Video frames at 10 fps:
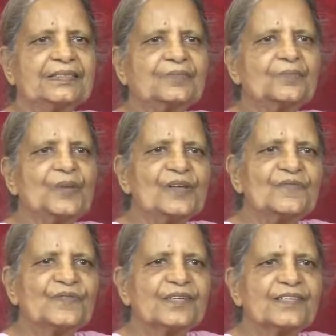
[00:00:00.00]
Mere
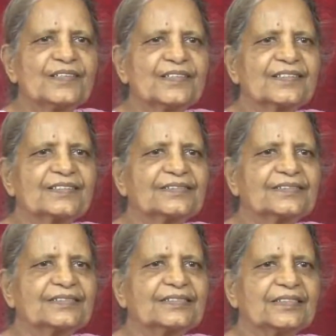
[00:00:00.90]
words,
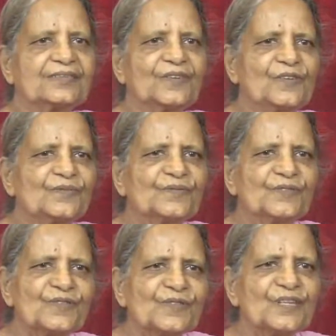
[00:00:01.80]
will you,
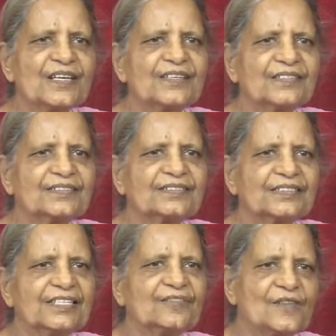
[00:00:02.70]
do you think
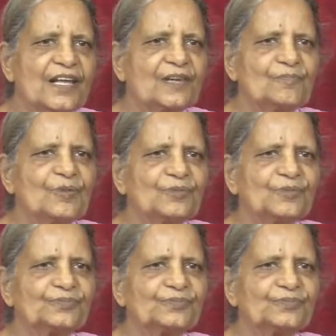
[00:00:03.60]
it will help you?